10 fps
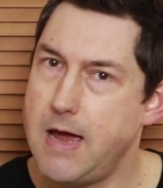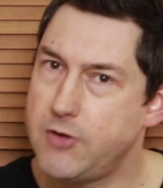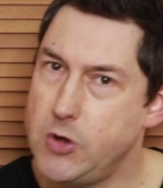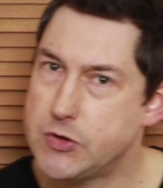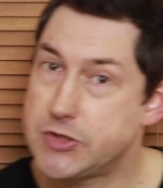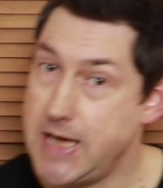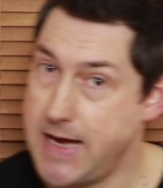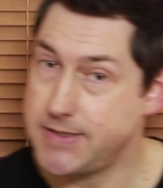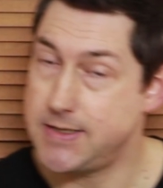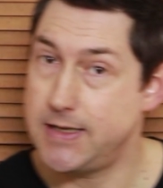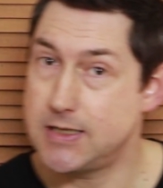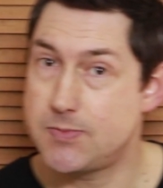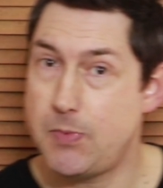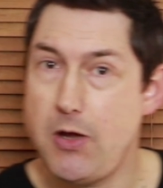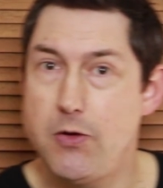Now, of course, Tesla
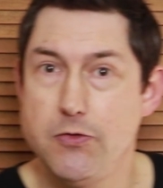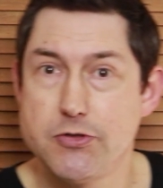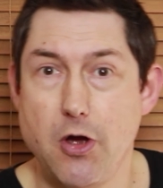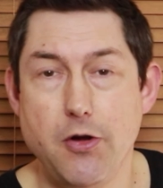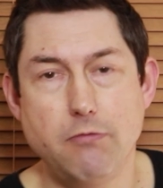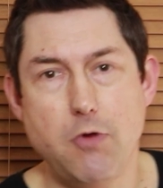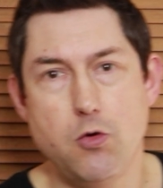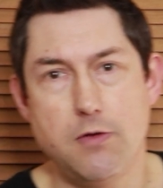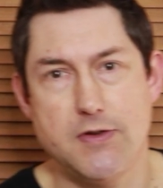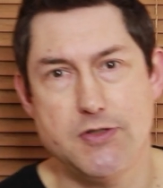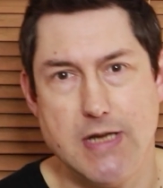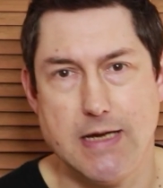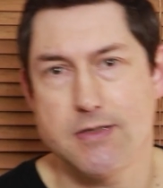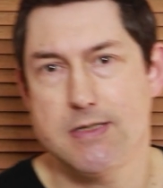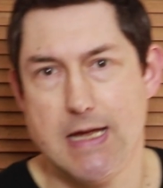explodes on a roll of a
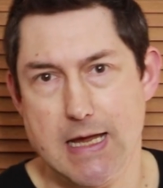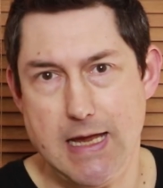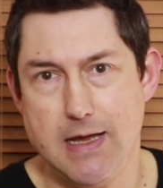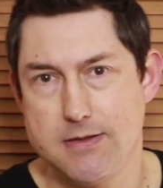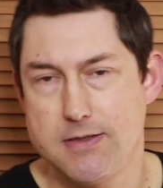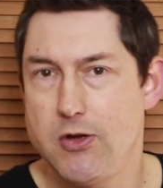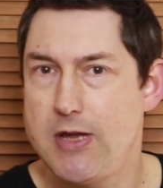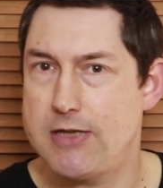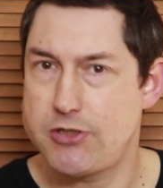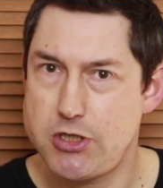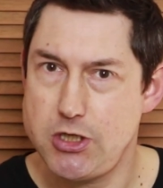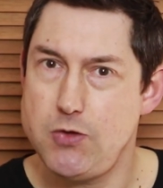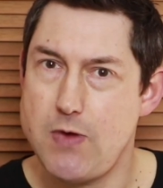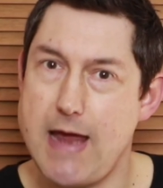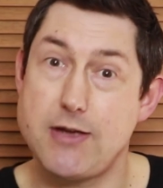6 to hit, so you get
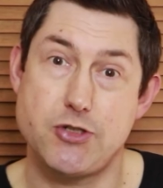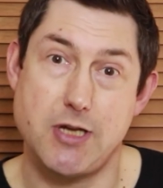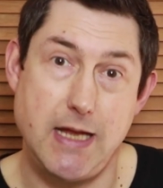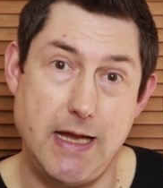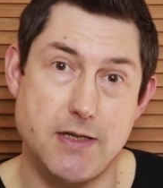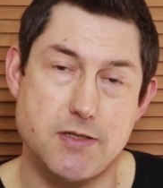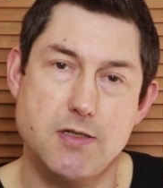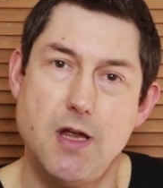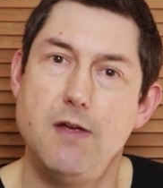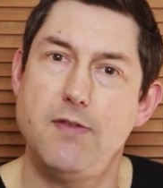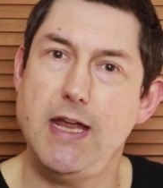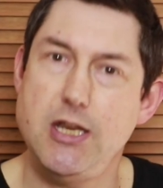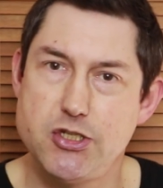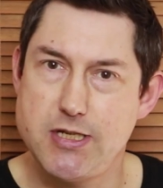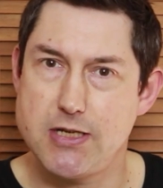2 extra hits for
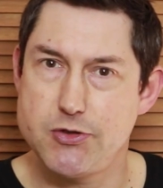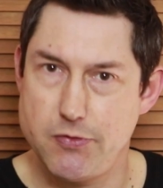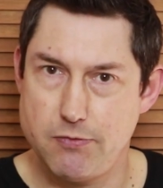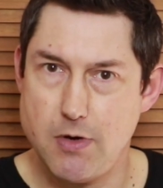each 6 you